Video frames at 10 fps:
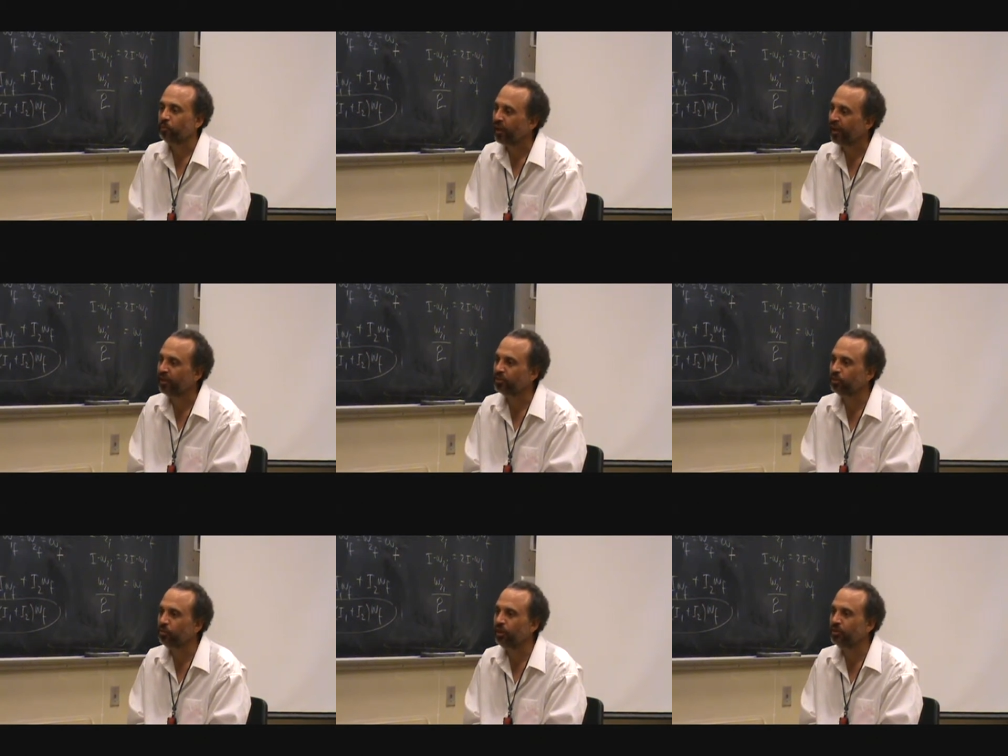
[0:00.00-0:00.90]
my
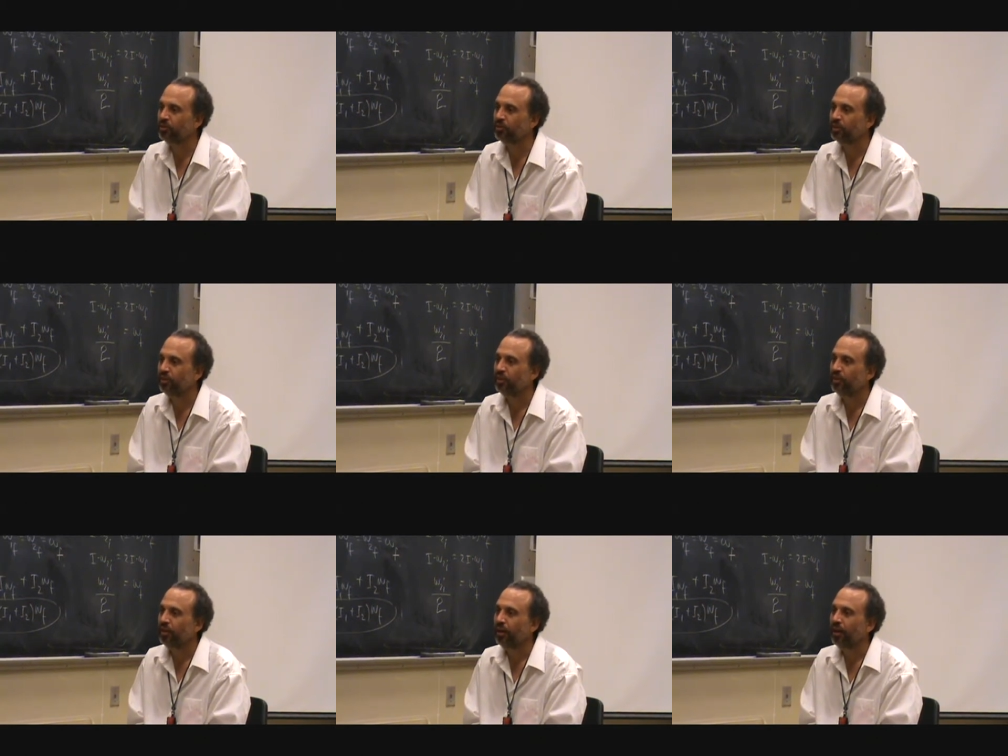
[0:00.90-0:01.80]
answer was,
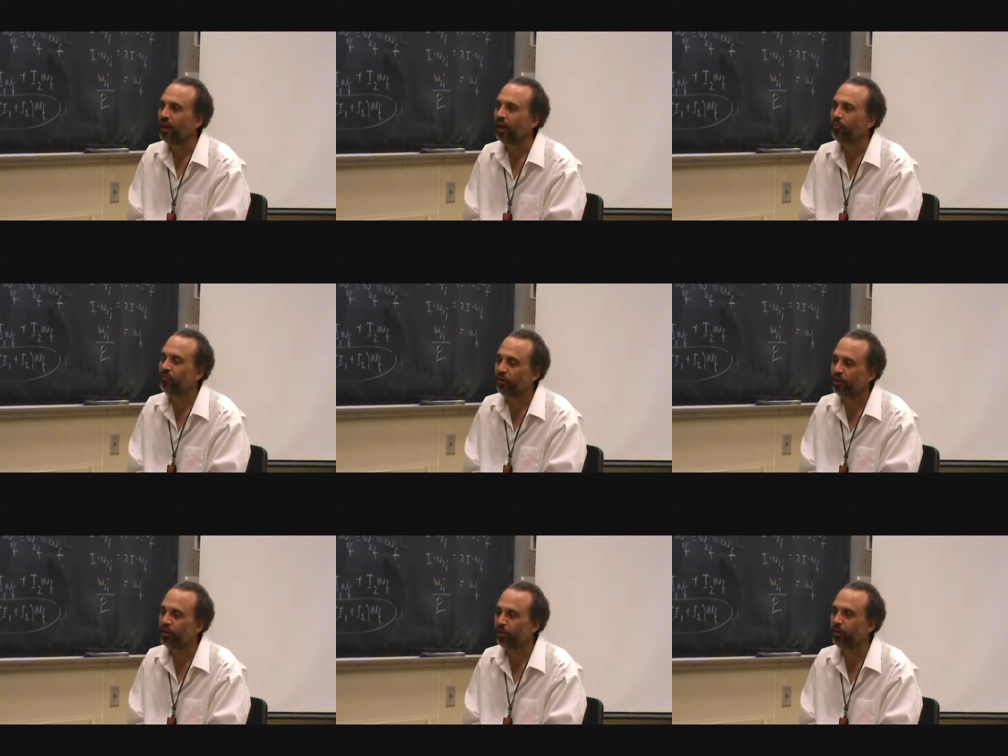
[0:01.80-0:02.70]
I'm
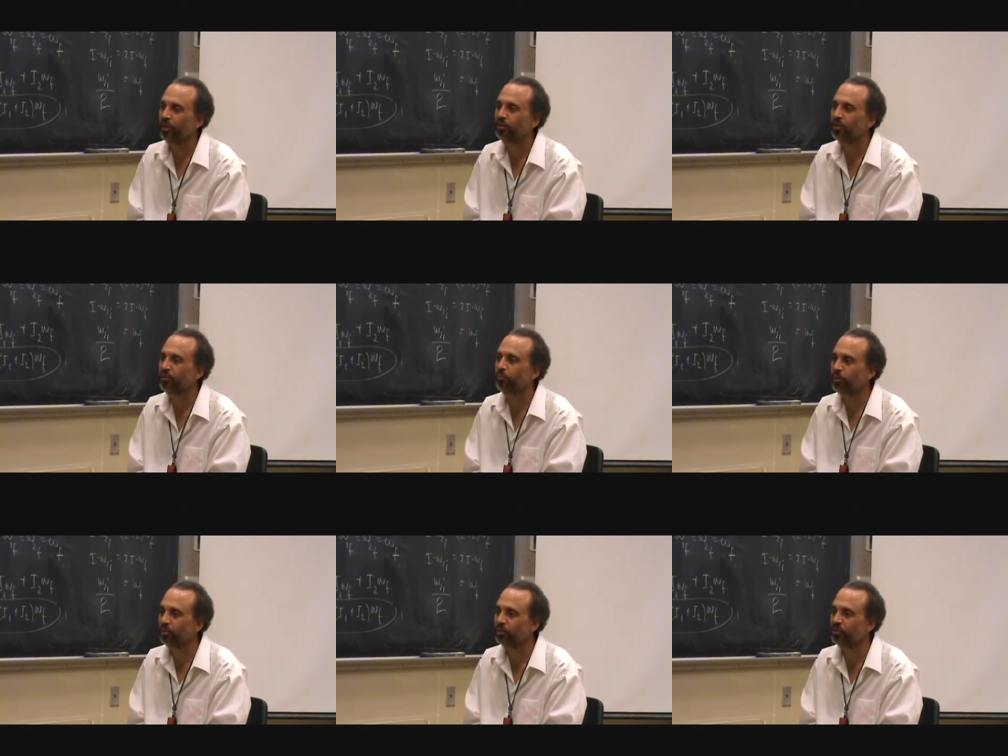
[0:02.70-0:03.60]
very curious as a
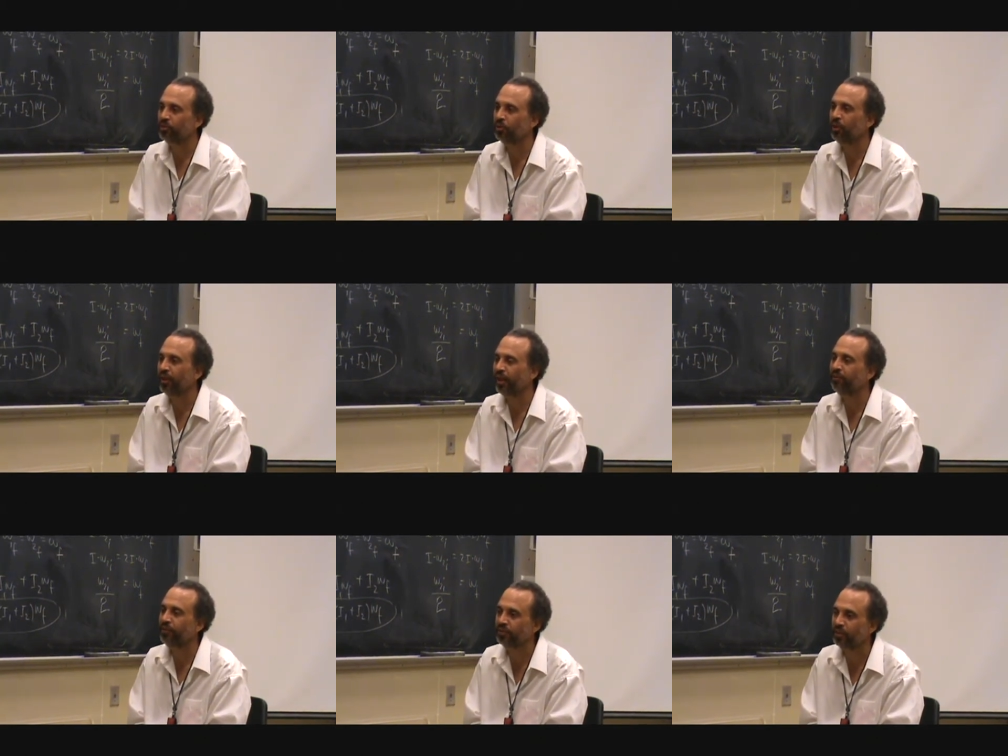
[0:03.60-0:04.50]
person, so I
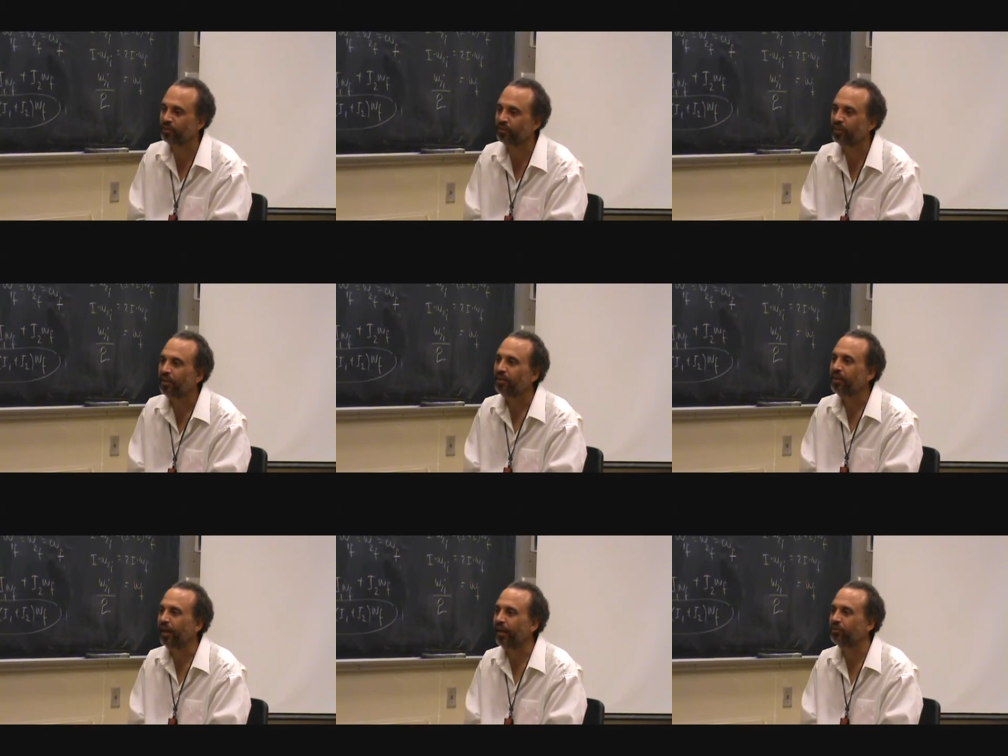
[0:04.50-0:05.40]
like physics
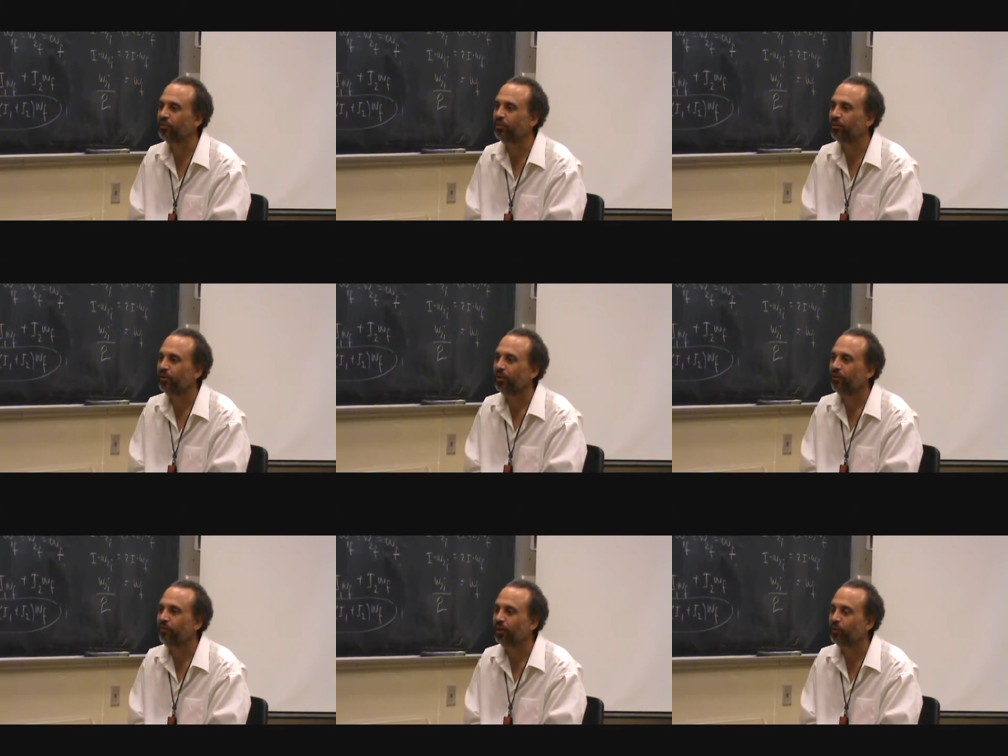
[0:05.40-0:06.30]
to answer
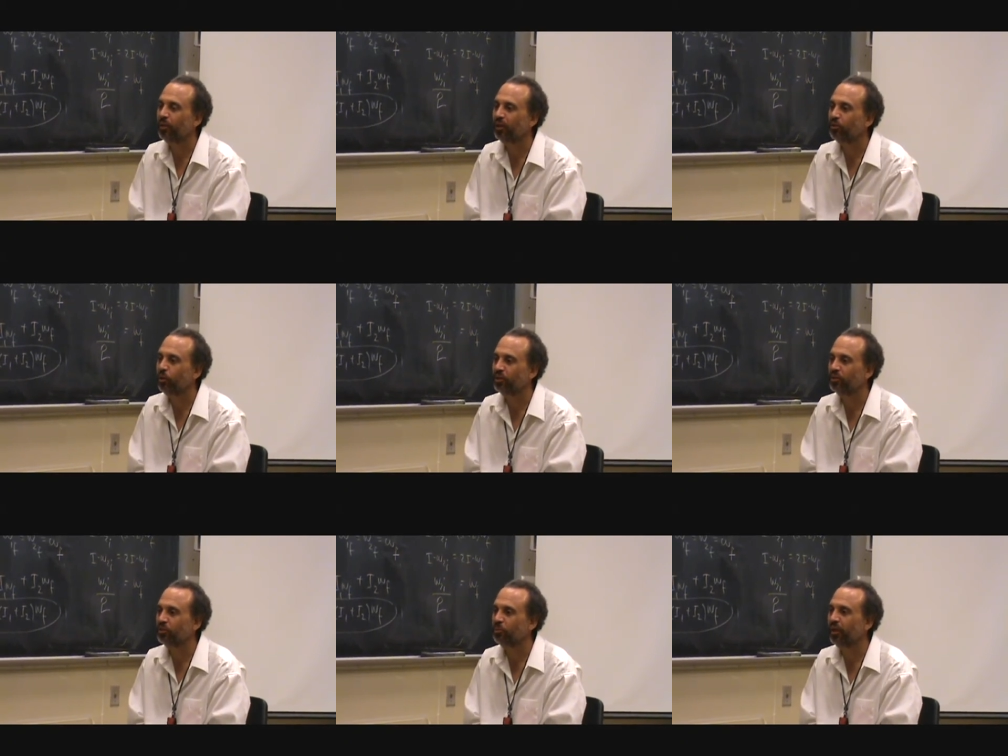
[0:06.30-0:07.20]
fundamental
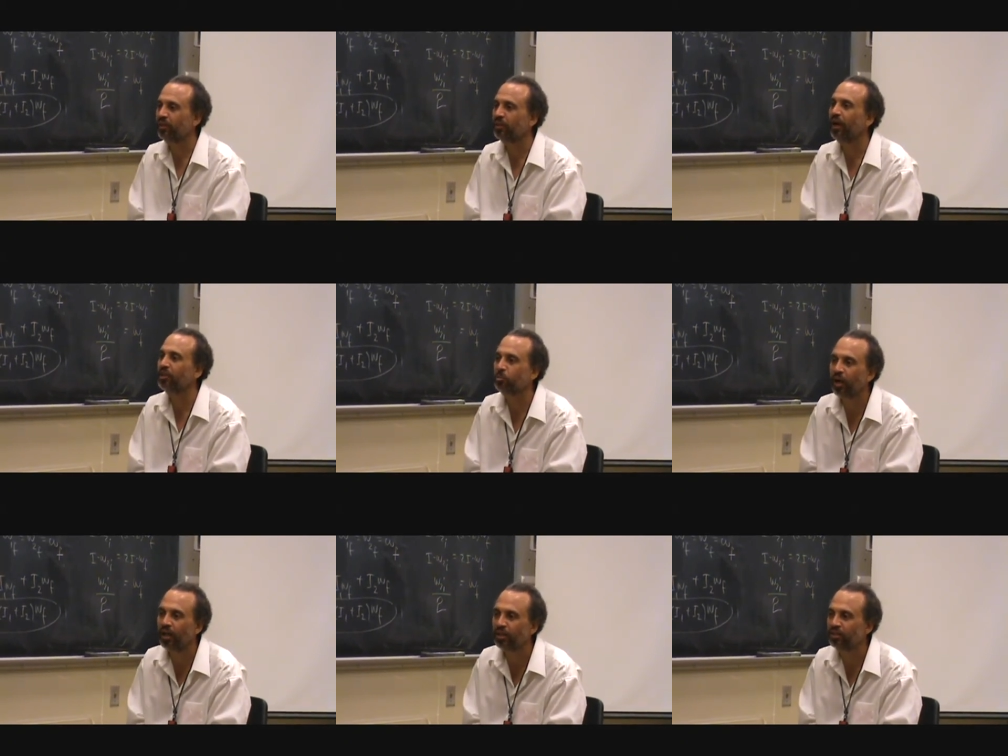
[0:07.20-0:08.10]
questions about
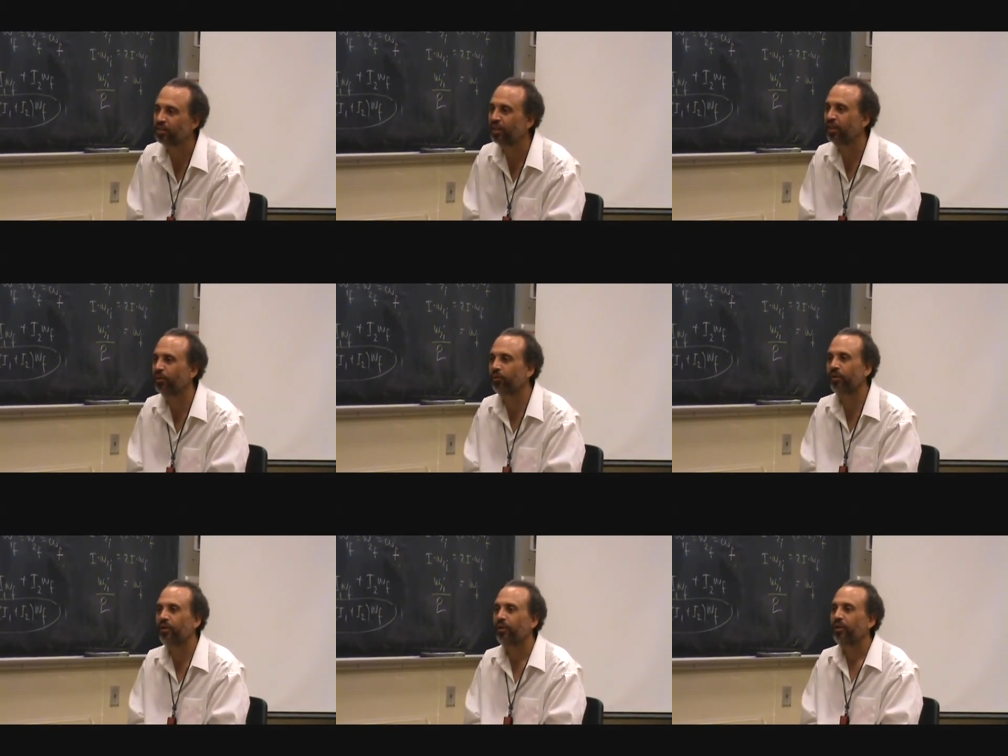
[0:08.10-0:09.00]
cosmology
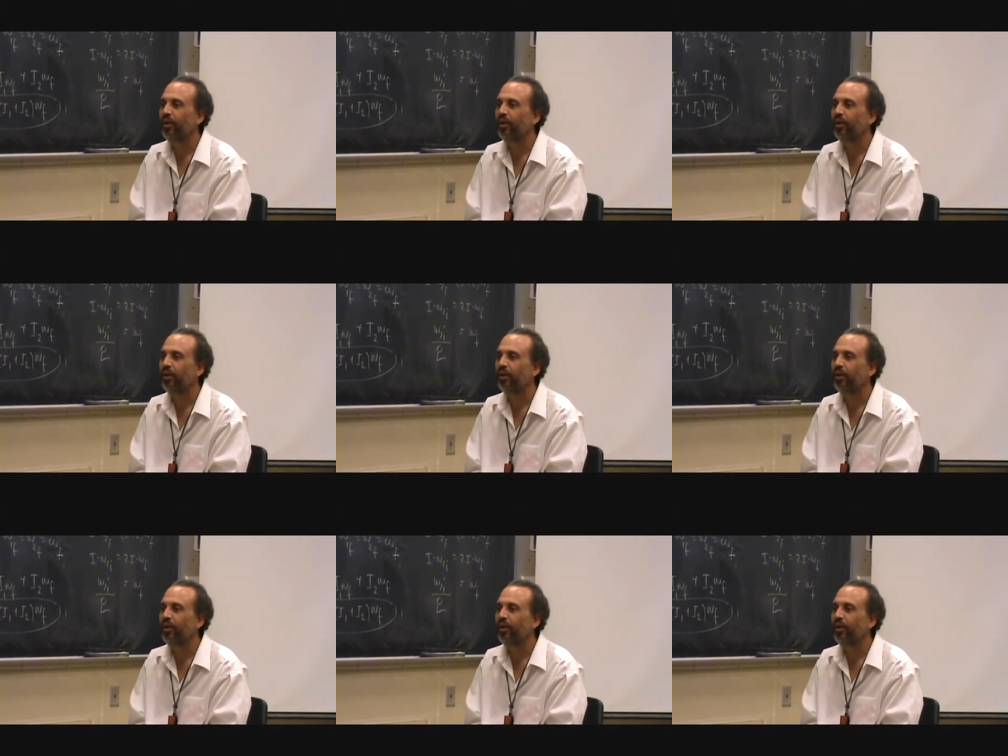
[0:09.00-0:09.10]
or